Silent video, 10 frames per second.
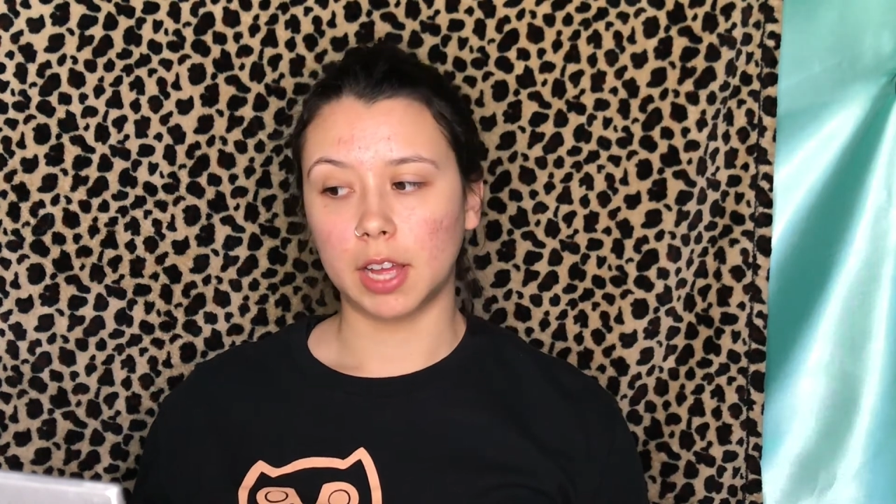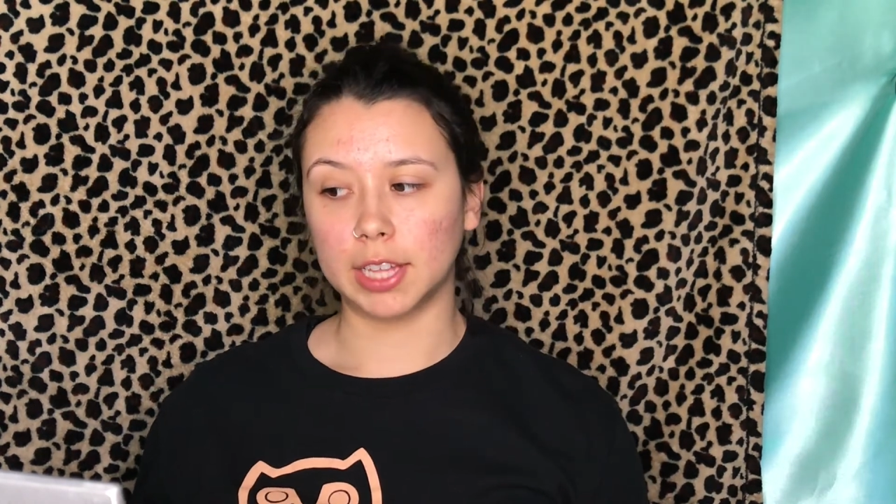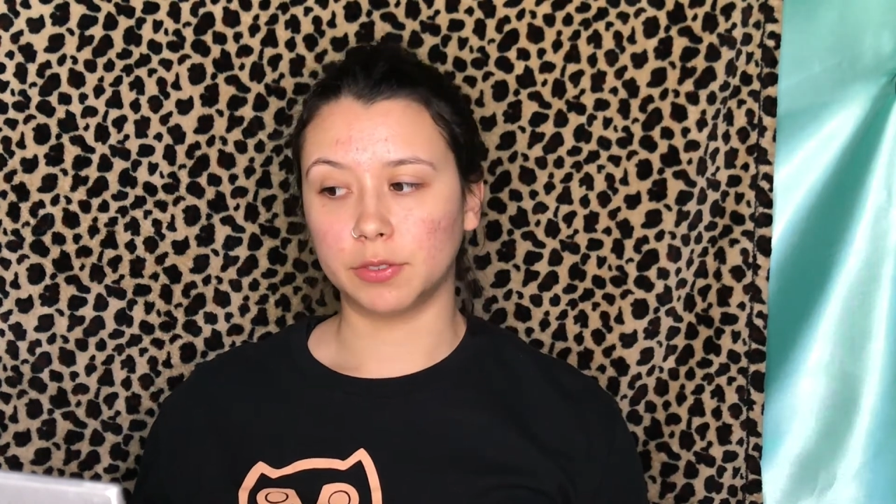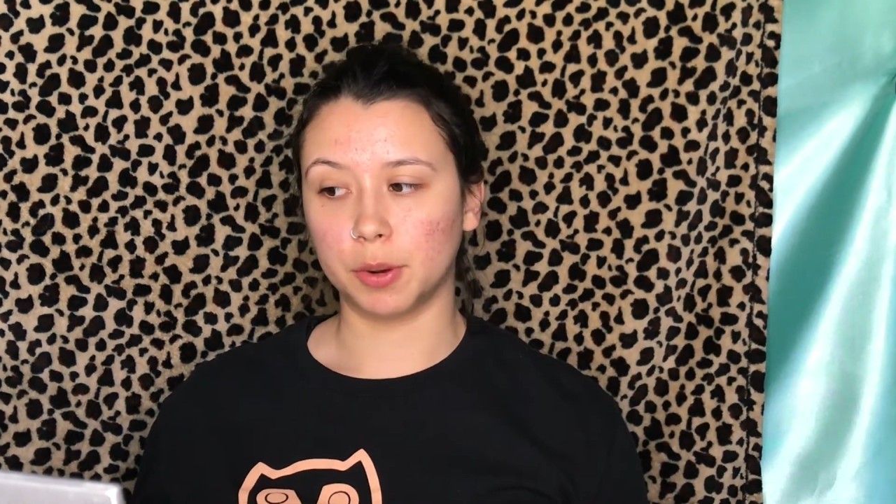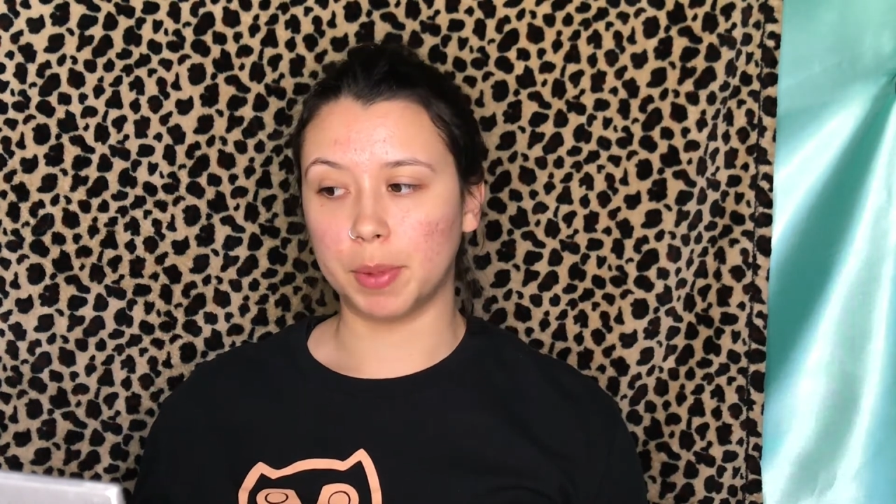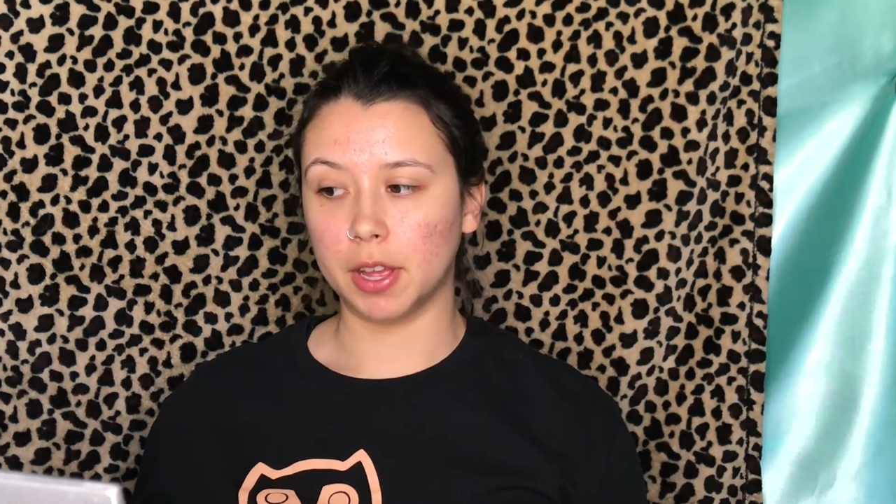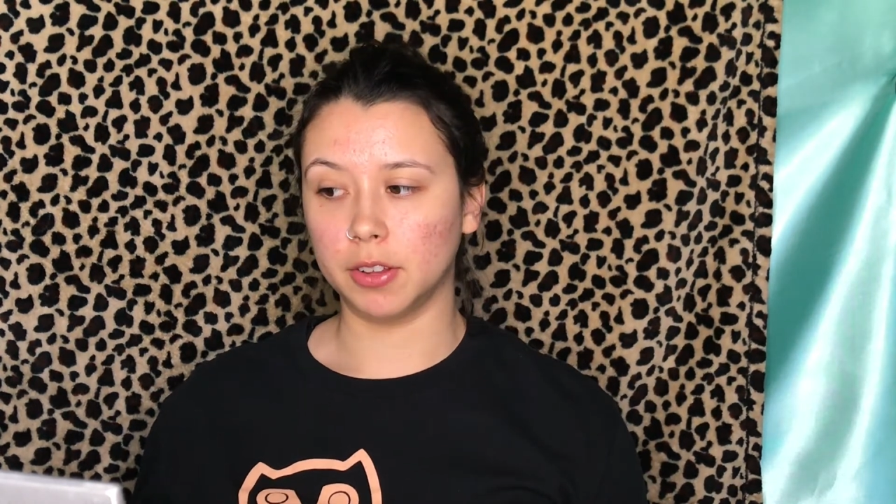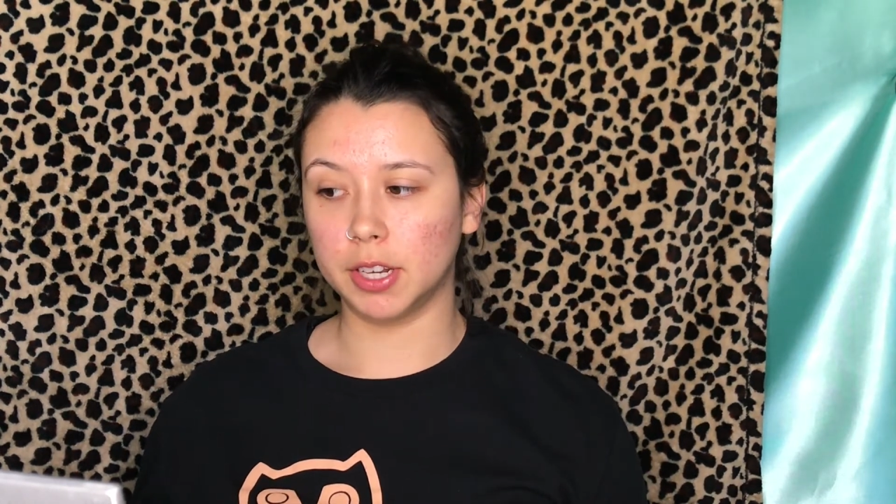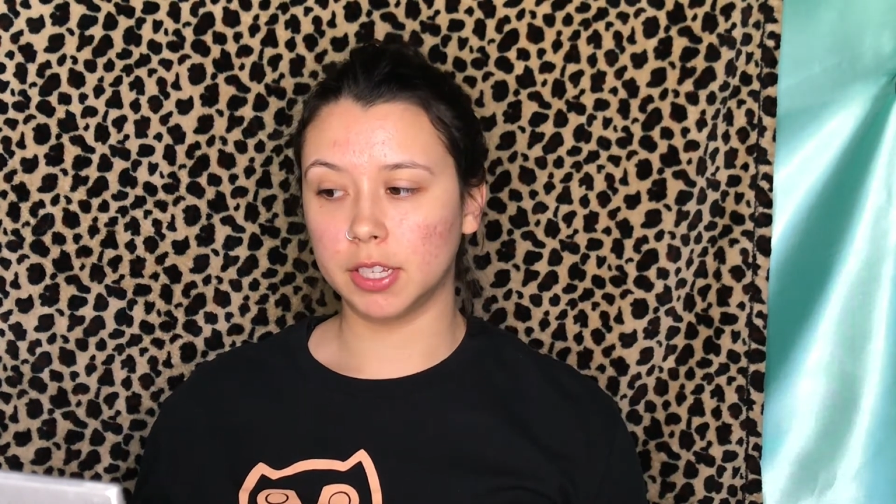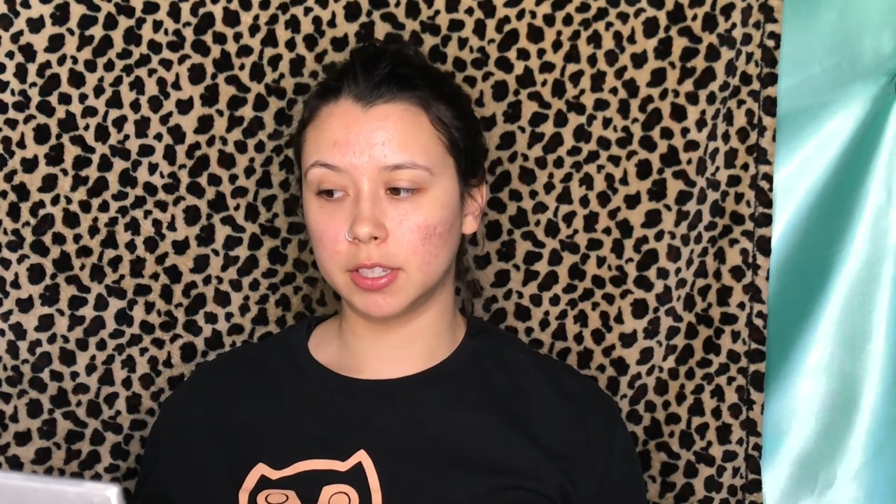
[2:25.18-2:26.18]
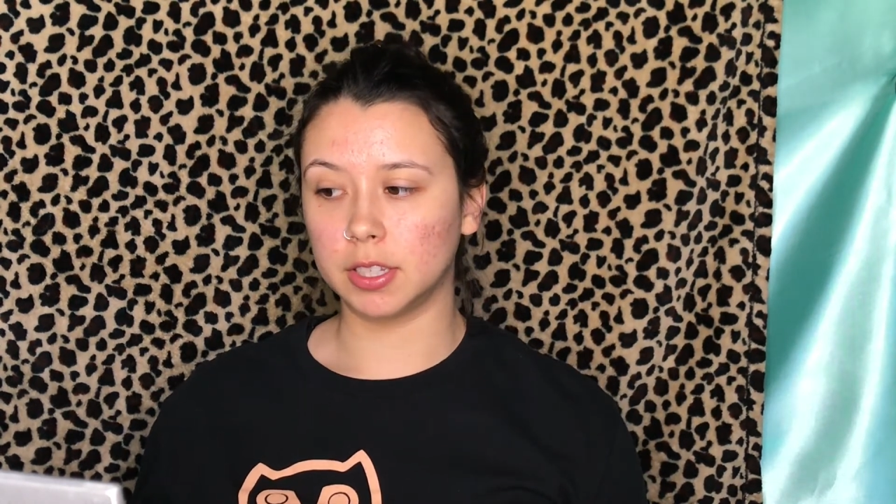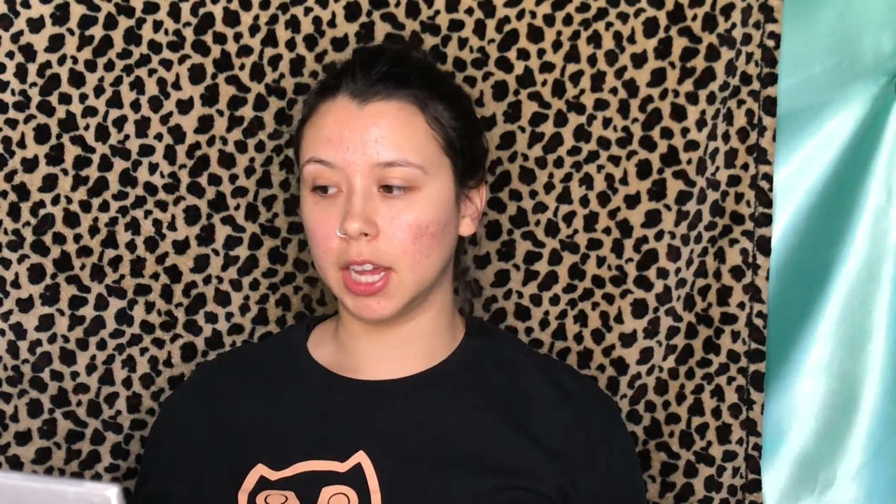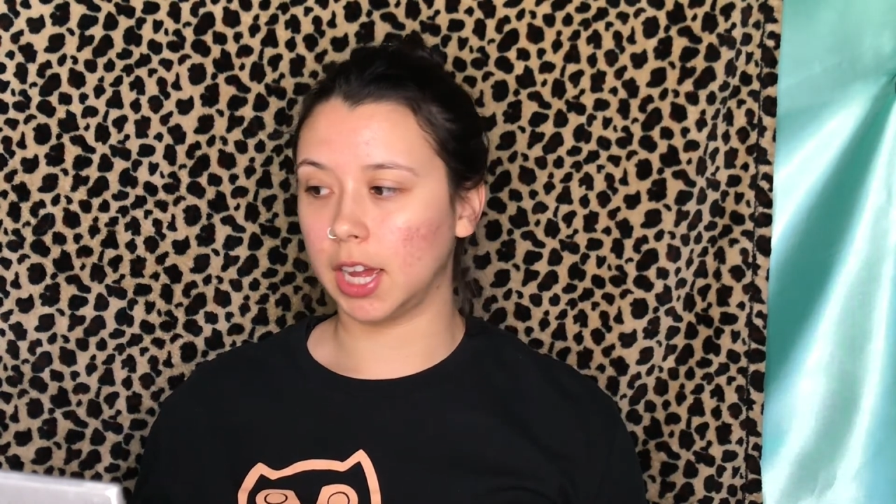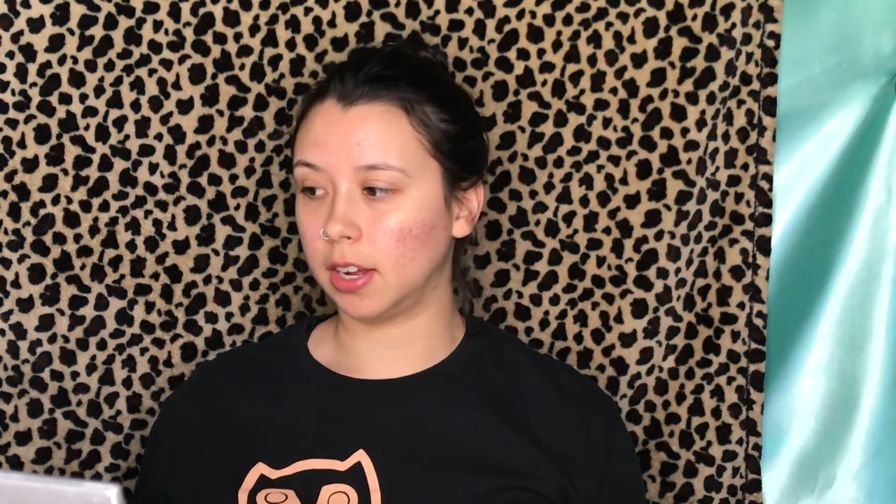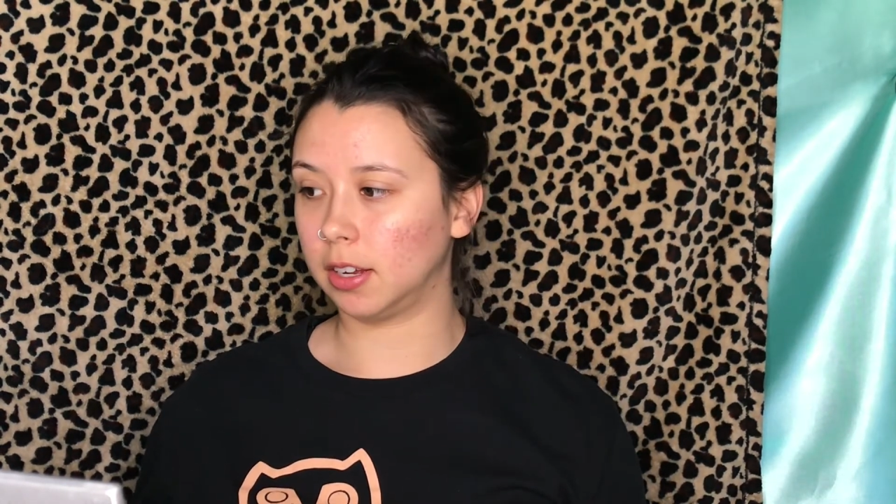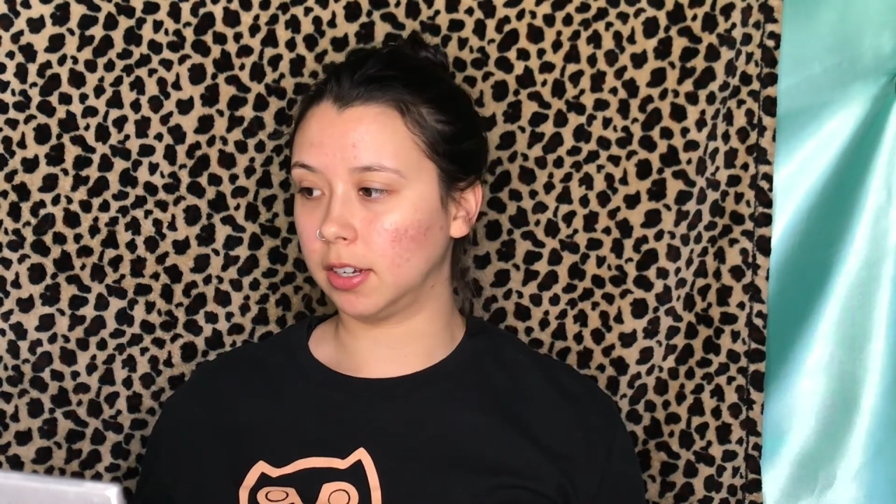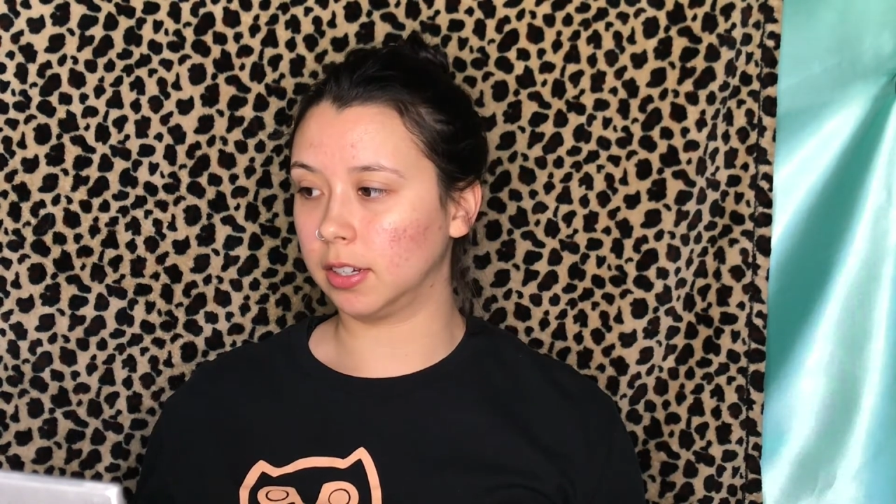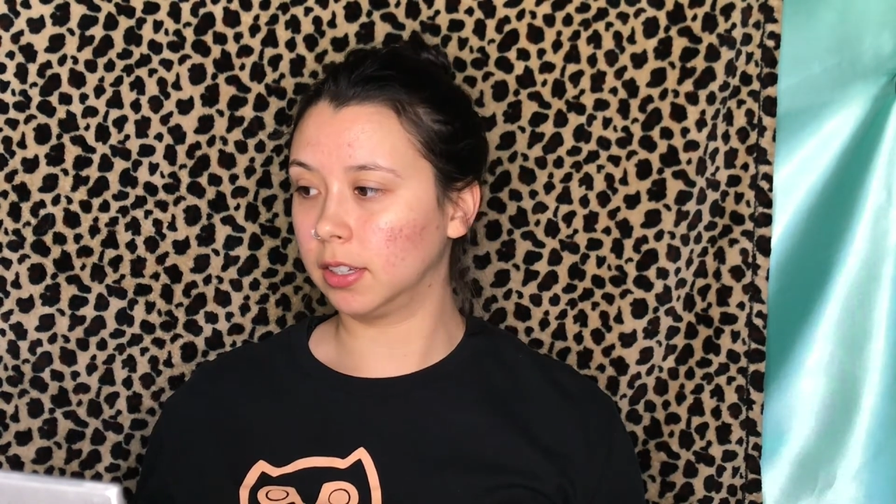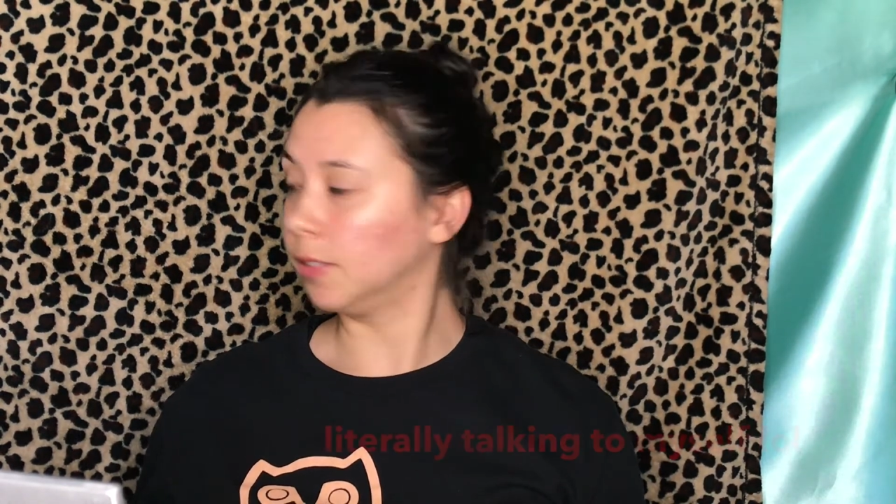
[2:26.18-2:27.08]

As for paleness, yeah, huh?